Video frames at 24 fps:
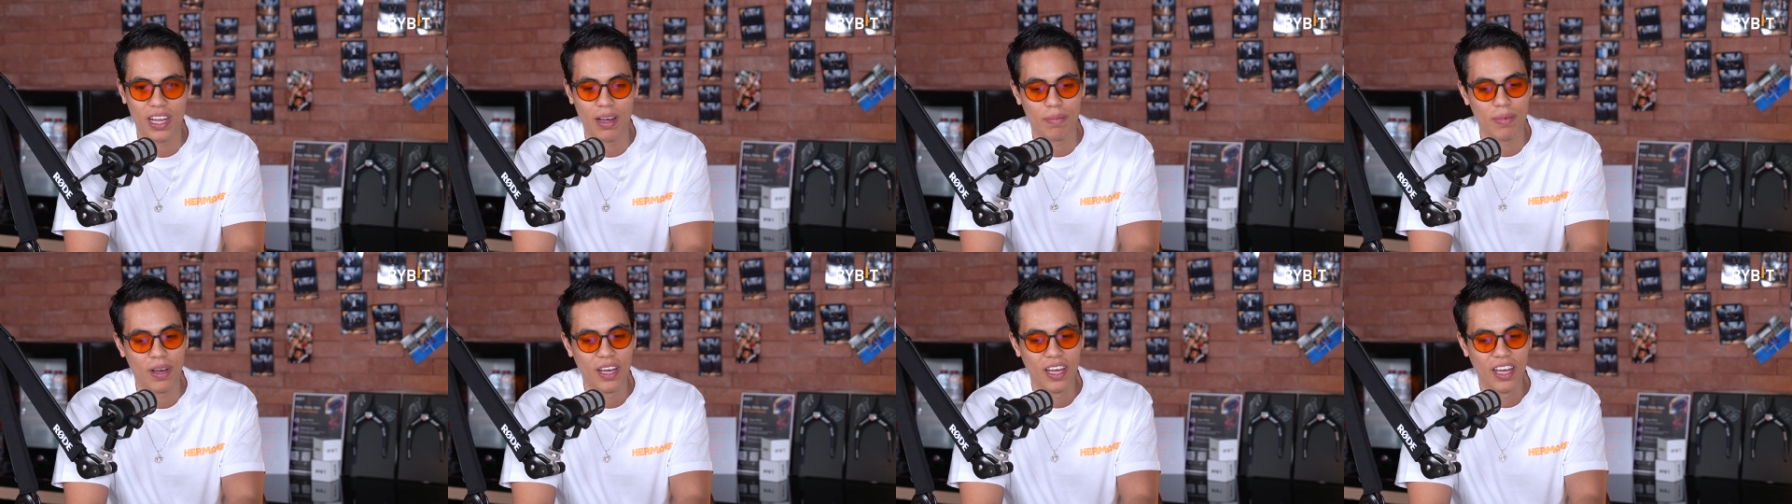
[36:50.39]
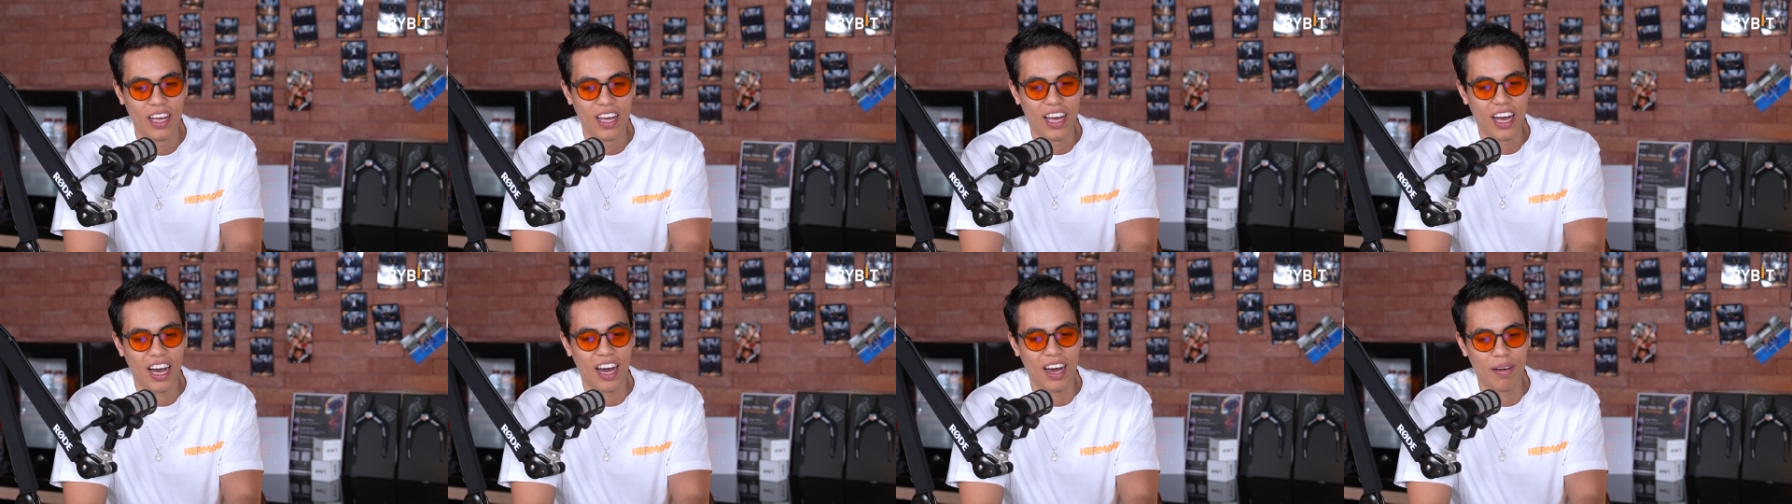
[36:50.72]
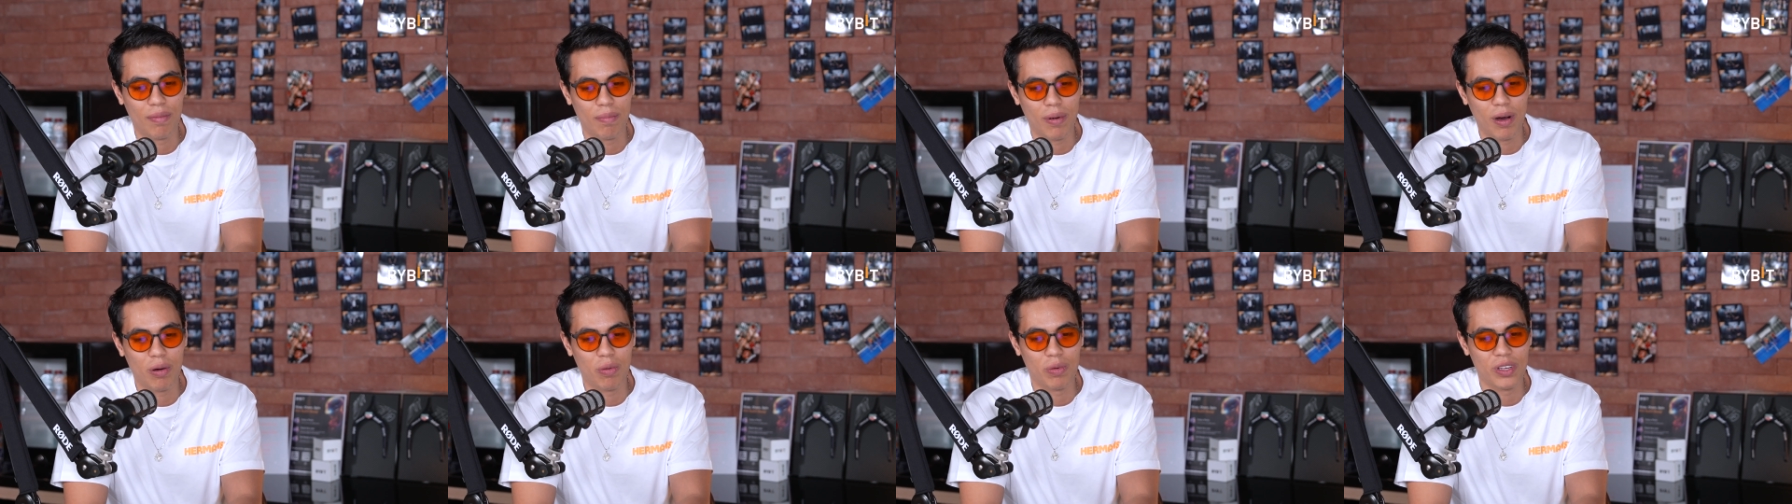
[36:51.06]

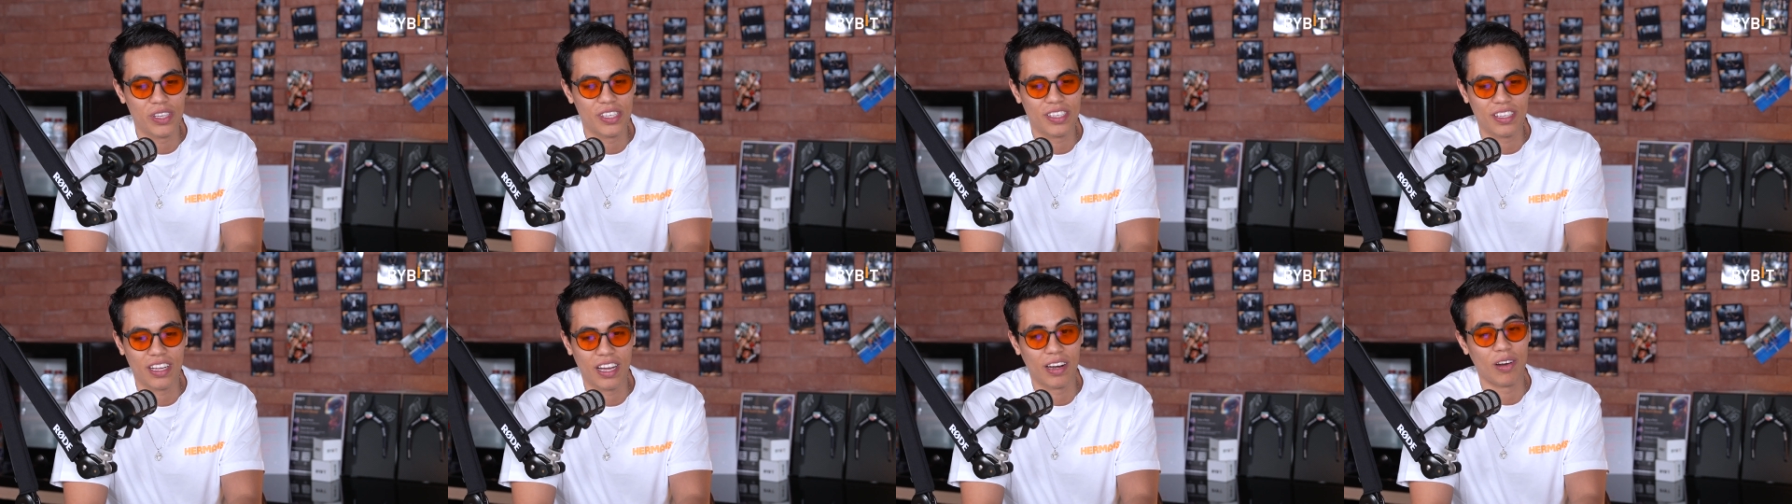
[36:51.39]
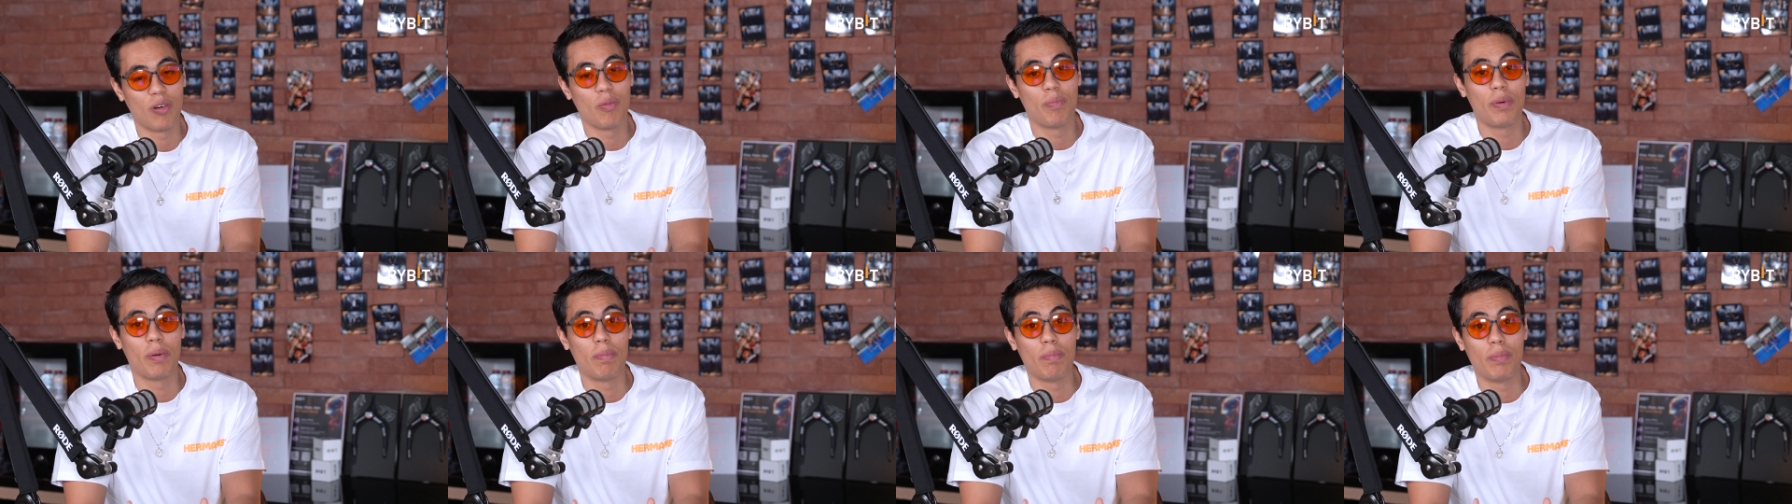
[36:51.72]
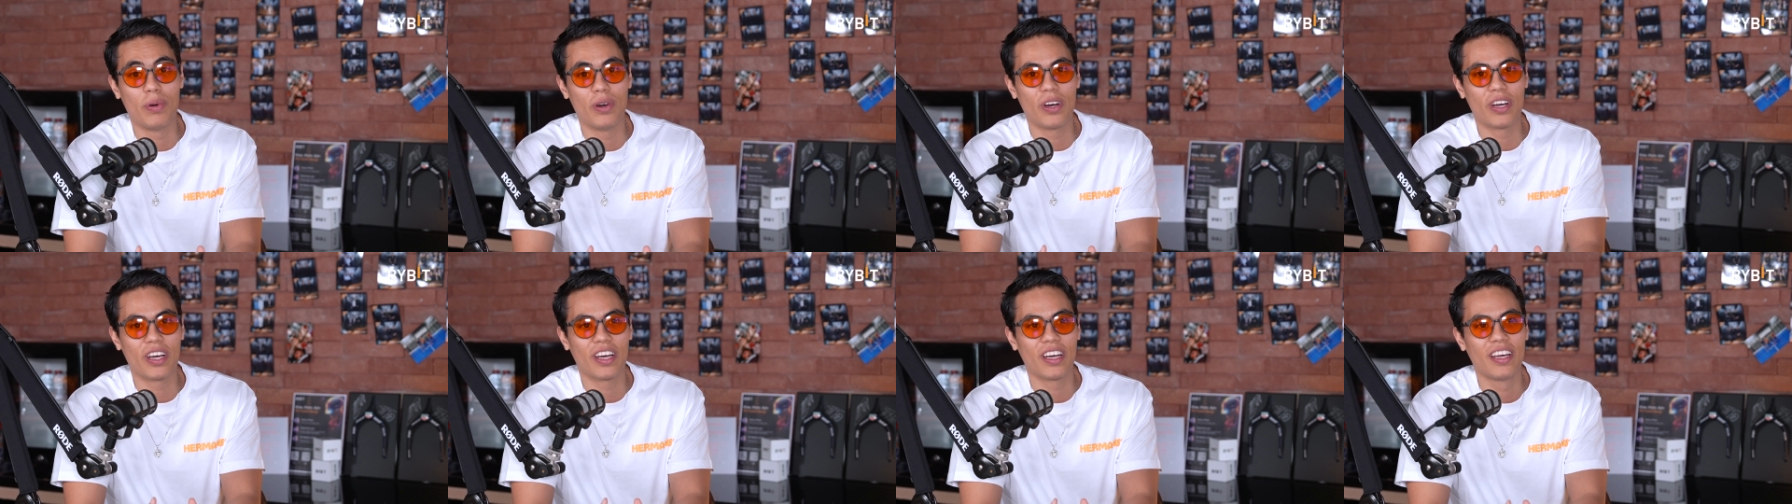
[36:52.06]
I'm always an open
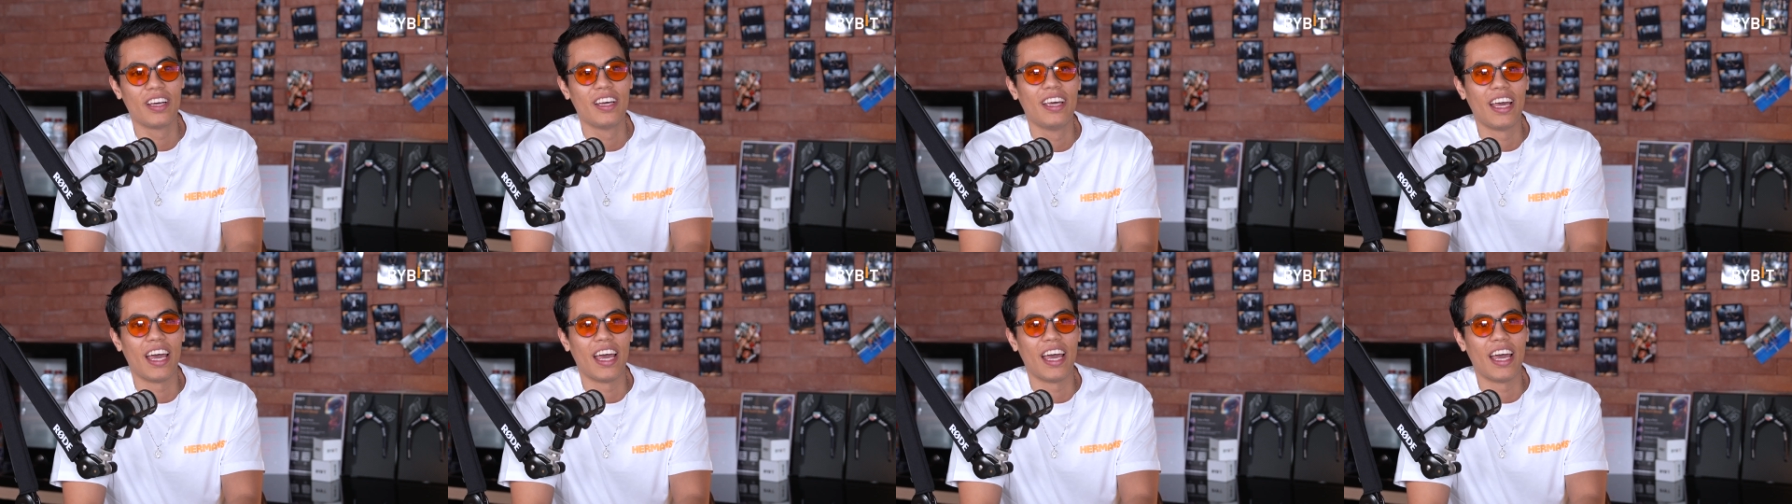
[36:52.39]
book,